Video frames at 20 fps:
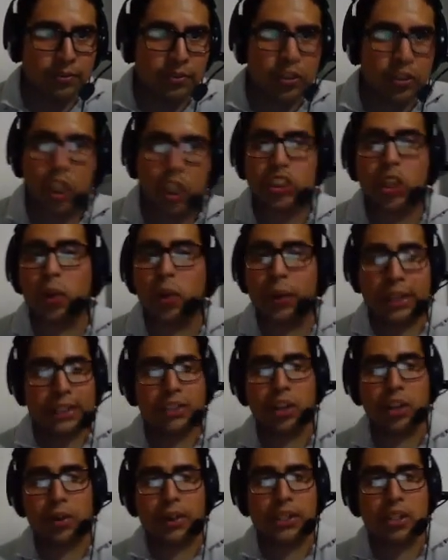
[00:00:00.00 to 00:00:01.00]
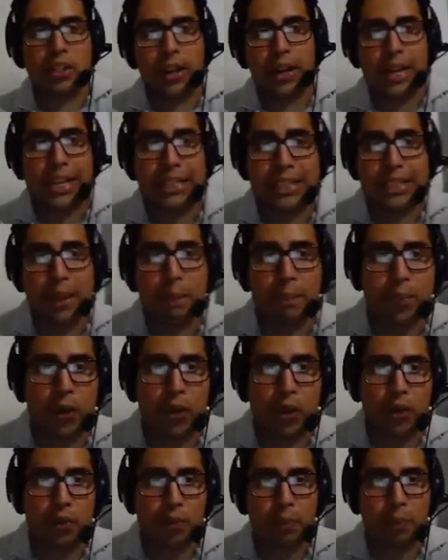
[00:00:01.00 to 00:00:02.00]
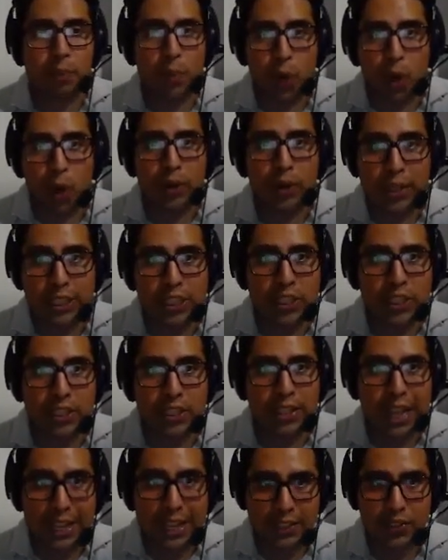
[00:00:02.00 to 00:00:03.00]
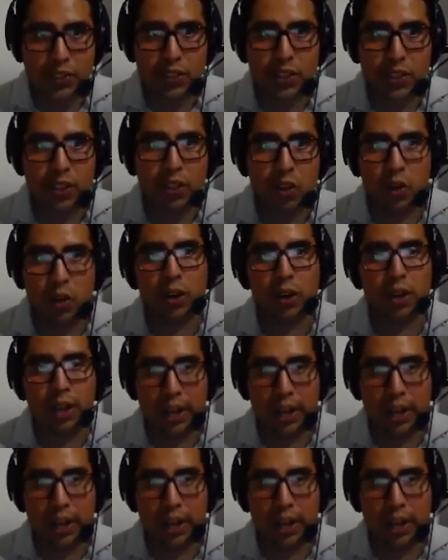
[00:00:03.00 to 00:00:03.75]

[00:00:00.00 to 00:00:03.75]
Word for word: No, sorry, sorry, sorry. It's a prog progress test or uh